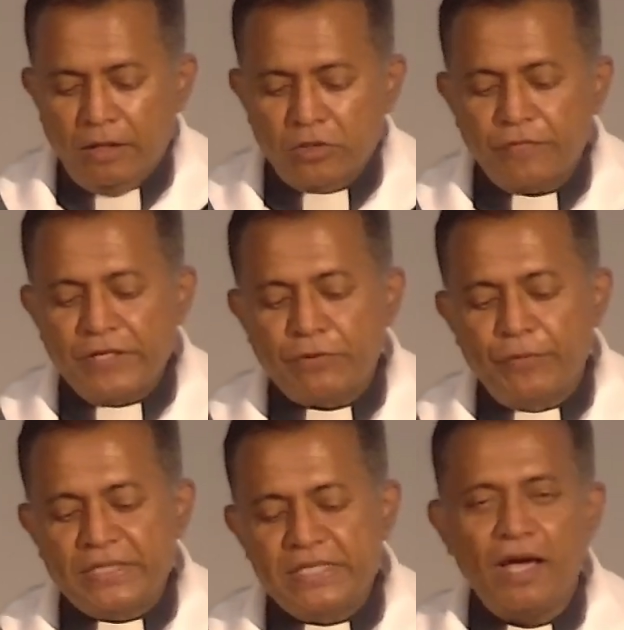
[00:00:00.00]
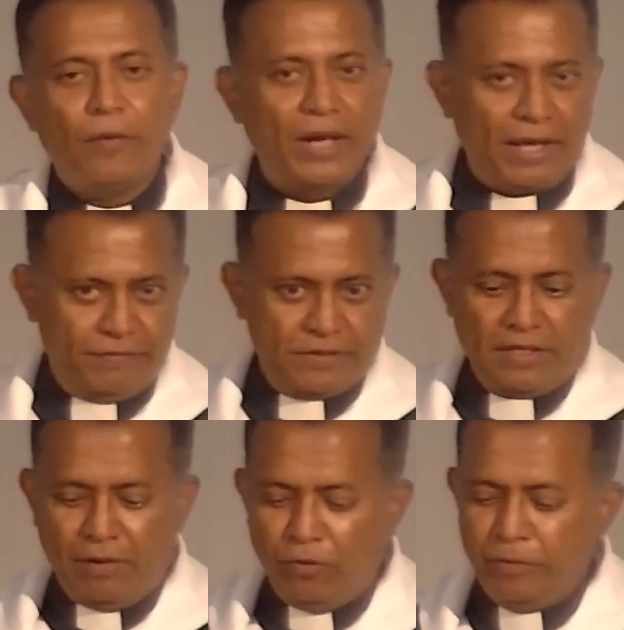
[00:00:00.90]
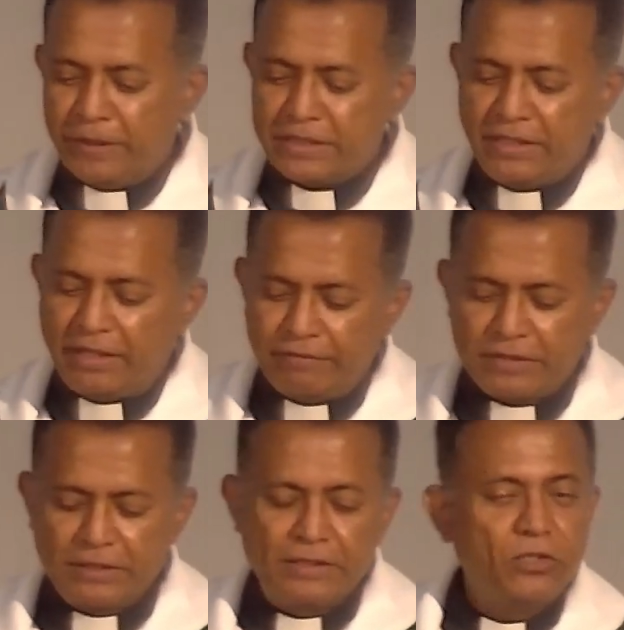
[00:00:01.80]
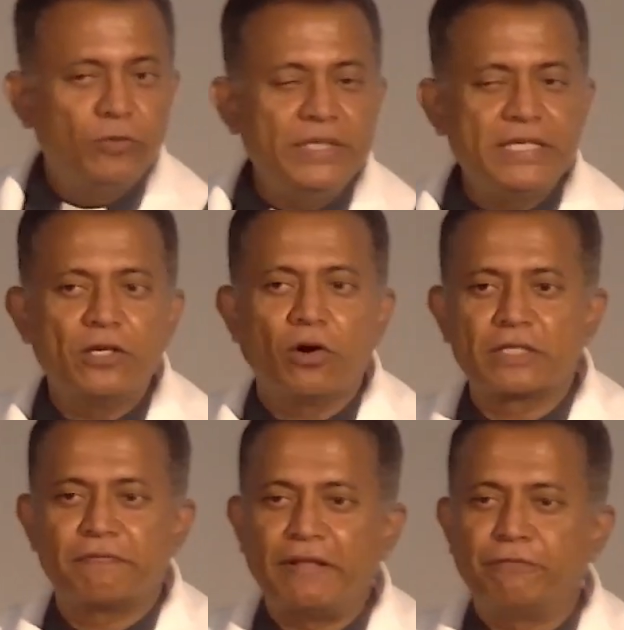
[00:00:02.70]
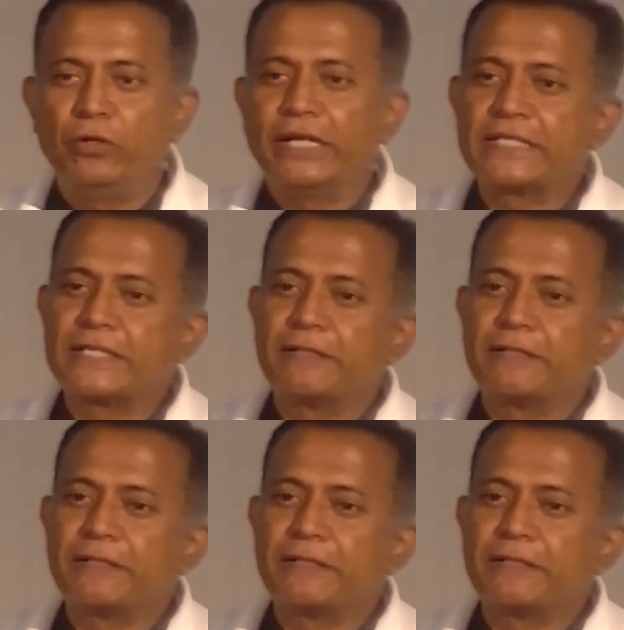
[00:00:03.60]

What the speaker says: So friends, when we see our lives, our own personal lives, do we see God's faithfulness?